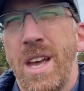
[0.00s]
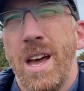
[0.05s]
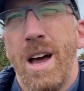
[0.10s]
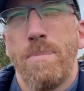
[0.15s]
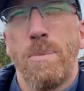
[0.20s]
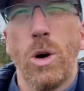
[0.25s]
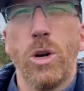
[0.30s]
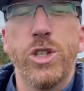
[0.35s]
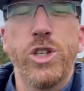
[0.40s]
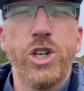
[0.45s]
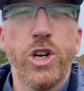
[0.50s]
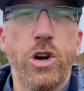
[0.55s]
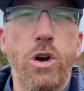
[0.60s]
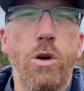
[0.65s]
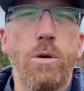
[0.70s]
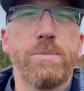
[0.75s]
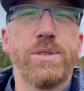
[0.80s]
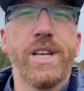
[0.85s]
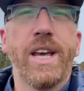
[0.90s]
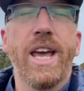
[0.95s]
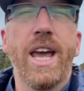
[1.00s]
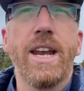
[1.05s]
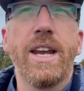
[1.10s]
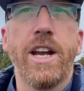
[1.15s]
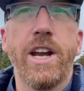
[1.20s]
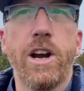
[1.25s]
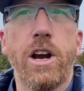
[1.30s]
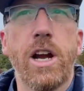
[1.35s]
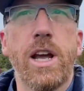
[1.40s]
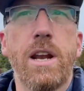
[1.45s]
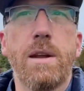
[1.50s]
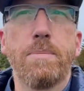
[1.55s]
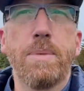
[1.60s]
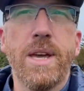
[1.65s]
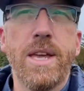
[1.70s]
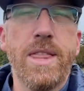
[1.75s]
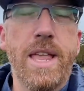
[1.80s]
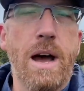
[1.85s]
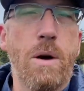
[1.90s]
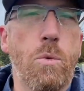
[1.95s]
Most of your homes again here are going to be
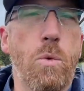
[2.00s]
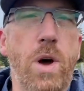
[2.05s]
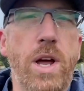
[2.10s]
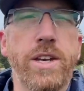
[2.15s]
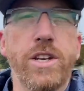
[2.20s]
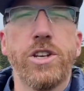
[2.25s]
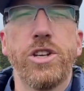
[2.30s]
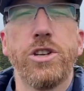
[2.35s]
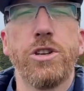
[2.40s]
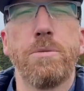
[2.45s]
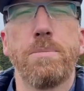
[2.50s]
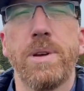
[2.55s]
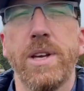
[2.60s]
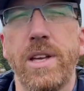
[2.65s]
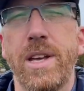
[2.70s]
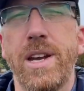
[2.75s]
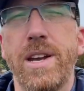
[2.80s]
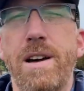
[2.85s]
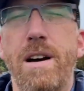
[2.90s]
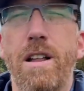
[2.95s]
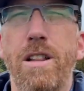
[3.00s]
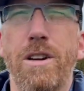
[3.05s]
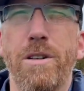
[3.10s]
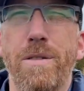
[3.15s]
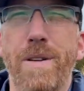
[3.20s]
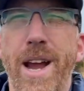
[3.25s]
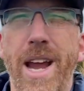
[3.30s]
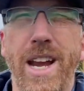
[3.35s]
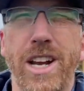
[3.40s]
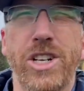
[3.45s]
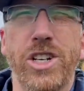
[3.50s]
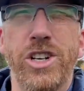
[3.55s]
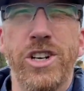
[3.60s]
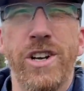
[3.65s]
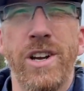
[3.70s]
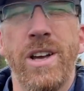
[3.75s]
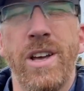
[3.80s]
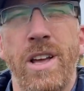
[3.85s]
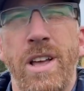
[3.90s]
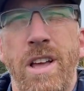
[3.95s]
in that $1 to $2 million range
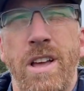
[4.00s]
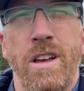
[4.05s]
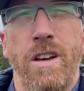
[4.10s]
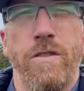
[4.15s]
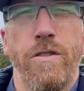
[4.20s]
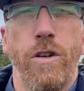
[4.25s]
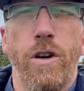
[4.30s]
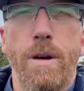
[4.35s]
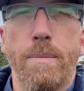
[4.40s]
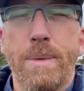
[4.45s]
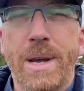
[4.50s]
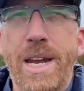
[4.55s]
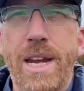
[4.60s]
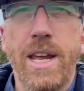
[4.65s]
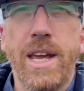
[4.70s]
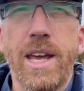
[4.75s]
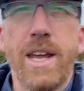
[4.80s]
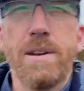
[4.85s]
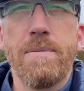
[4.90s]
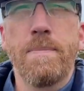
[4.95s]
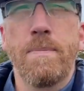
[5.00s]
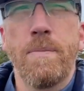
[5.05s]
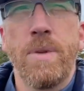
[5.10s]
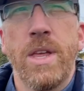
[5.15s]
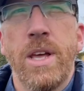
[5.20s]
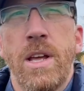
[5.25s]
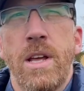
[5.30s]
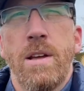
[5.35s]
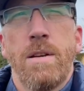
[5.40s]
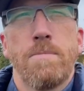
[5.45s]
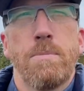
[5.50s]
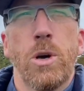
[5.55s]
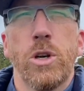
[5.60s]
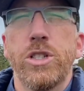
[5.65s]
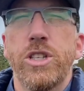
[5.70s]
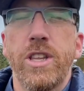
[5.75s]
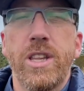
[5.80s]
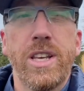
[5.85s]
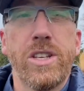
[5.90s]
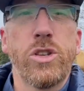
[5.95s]
for a median.
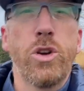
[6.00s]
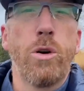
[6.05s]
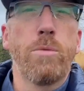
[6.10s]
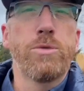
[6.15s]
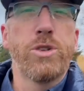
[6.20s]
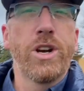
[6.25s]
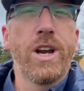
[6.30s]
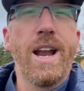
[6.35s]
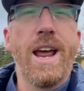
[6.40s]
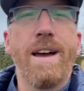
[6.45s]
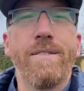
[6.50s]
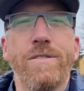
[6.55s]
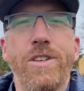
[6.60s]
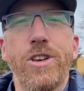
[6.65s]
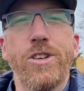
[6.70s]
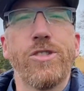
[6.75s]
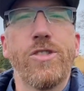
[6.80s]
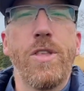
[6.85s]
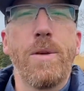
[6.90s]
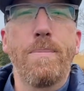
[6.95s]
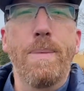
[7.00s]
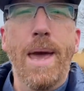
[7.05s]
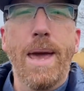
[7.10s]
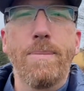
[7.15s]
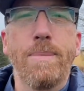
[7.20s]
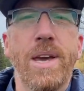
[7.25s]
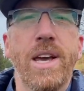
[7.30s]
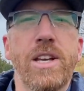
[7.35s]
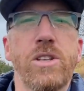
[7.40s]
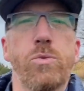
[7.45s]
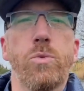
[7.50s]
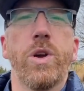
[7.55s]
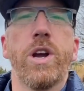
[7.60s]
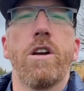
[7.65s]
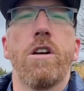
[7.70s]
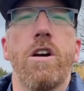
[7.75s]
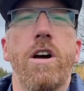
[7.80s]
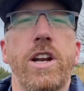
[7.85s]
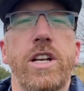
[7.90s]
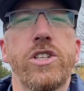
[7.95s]
Most of these homes are going to have views of the bay because we are
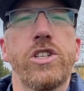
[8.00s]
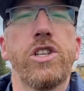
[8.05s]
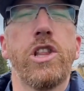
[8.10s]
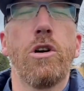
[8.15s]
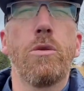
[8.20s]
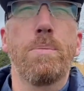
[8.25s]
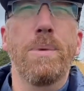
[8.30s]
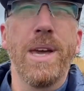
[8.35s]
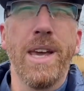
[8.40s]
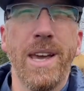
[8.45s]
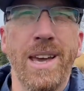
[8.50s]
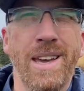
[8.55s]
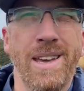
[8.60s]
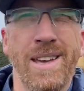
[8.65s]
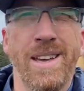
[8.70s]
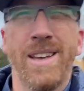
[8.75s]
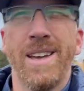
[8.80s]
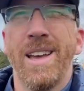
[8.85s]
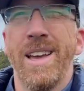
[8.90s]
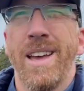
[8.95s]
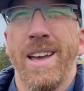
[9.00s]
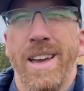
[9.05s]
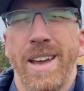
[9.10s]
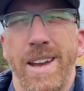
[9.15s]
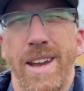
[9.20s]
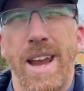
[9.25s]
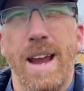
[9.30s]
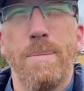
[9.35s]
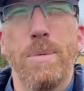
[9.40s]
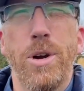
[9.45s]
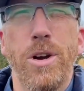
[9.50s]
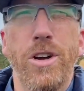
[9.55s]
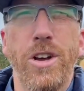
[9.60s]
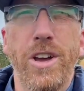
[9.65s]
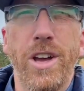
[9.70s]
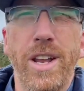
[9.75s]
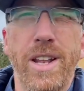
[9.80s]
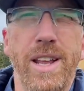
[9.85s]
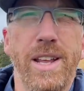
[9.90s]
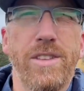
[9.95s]
on a sloping
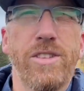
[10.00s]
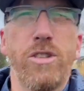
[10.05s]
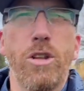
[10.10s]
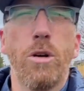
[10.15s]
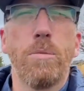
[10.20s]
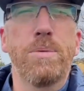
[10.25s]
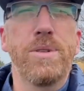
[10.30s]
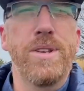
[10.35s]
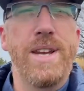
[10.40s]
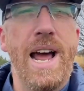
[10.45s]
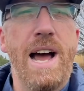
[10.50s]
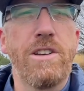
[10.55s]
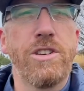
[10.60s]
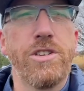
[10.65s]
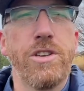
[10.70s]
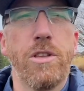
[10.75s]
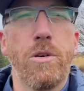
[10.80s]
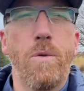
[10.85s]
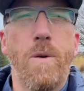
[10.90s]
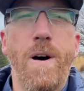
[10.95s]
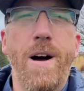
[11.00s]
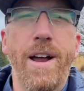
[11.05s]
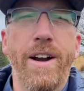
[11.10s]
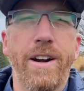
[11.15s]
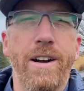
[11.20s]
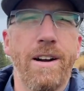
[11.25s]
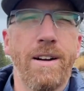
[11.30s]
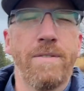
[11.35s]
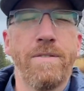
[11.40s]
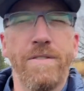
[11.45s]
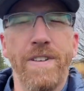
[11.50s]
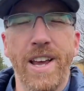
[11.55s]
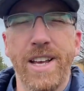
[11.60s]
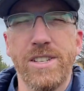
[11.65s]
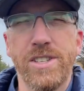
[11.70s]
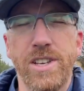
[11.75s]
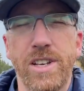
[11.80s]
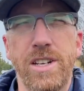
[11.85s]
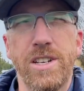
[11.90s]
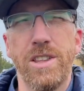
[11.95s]
neighborhood that slopes down to the water
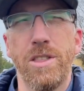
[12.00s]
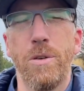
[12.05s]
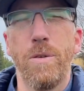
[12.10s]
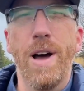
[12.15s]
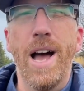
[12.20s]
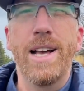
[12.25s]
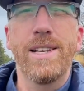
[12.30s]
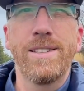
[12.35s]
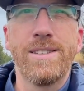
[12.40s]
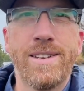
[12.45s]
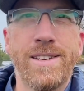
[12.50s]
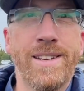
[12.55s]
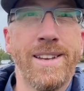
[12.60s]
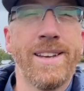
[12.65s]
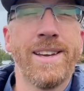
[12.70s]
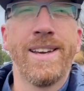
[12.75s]
facing to the west.